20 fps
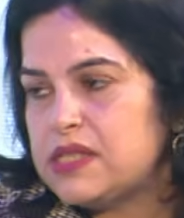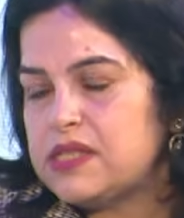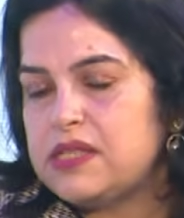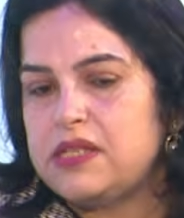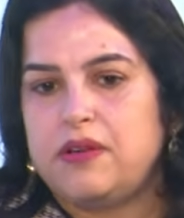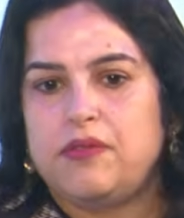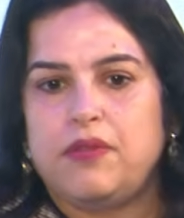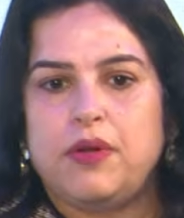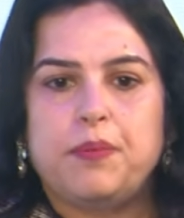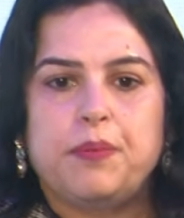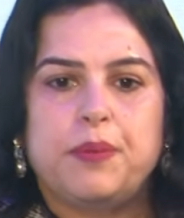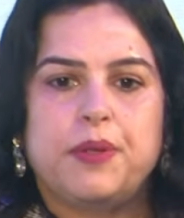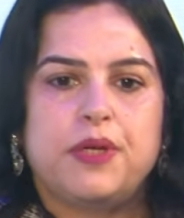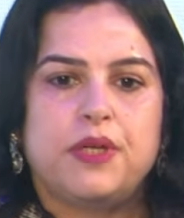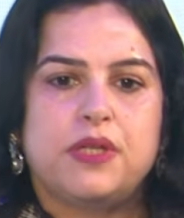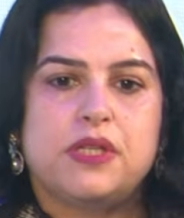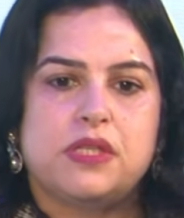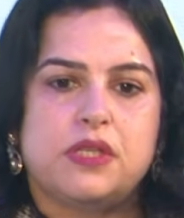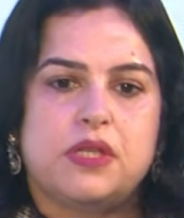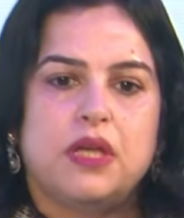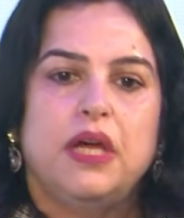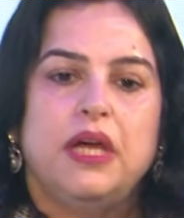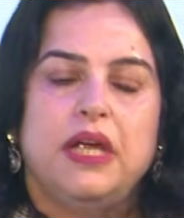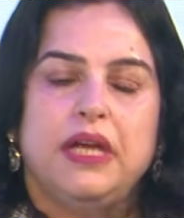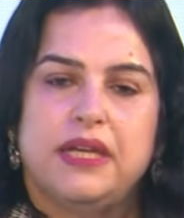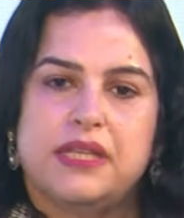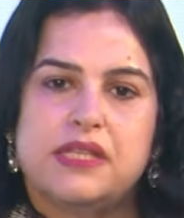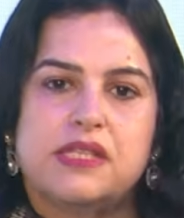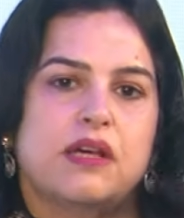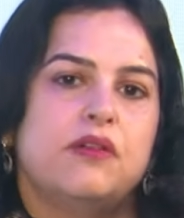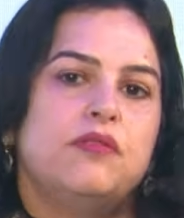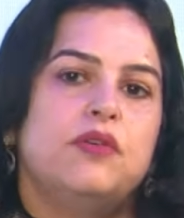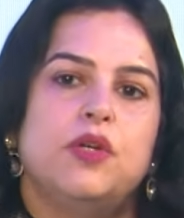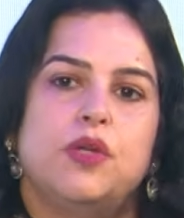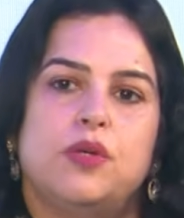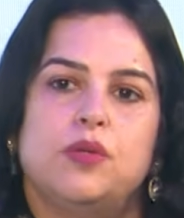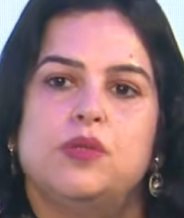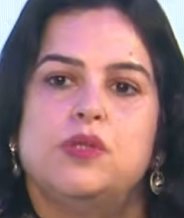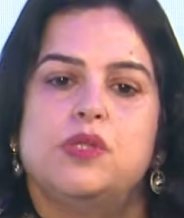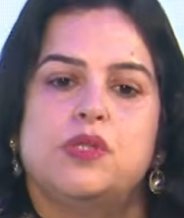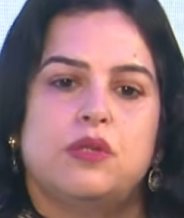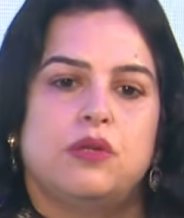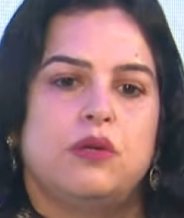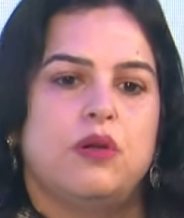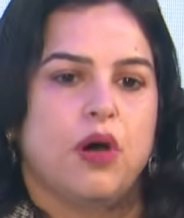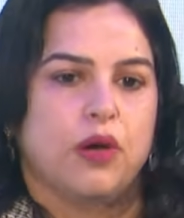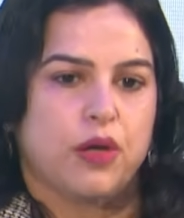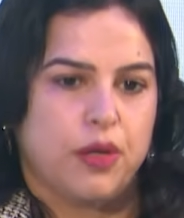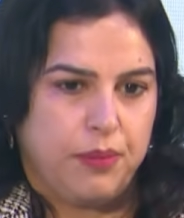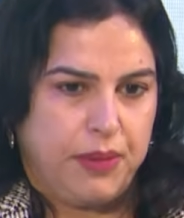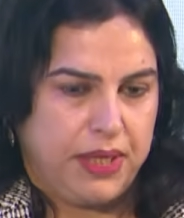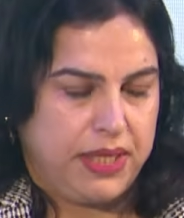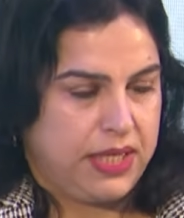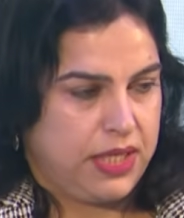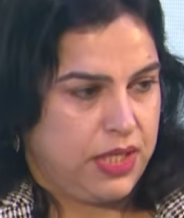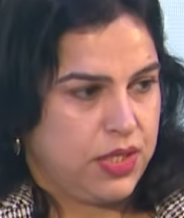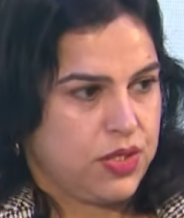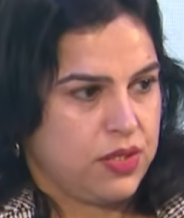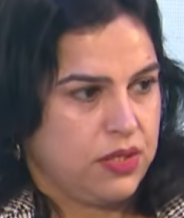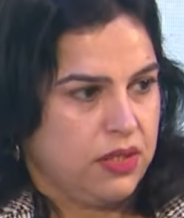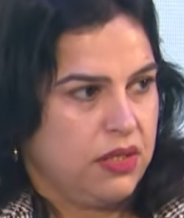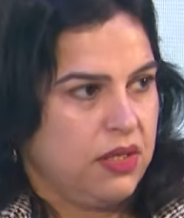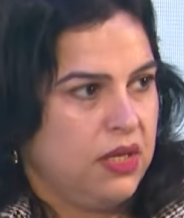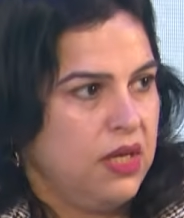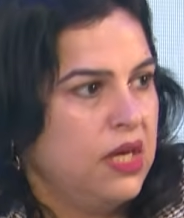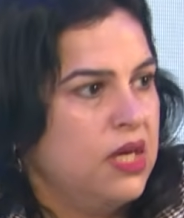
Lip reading: developers discover tools through documentation.